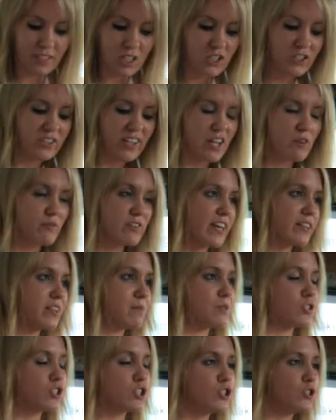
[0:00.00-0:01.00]
So they create the
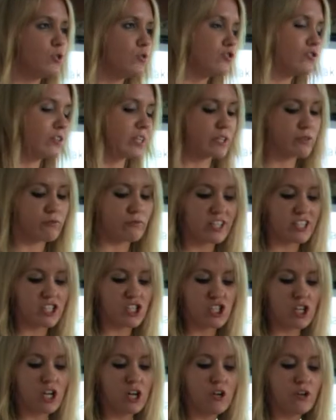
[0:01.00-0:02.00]
most
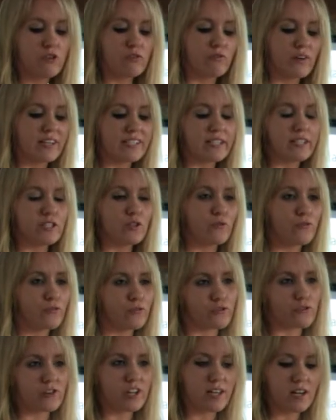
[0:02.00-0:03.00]
nutrient-rich,
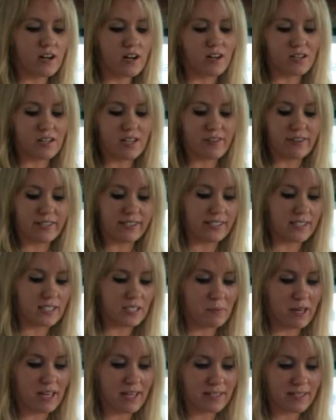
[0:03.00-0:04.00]
residue-free honey that's in
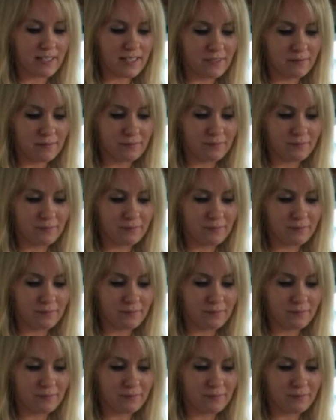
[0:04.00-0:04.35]
demand.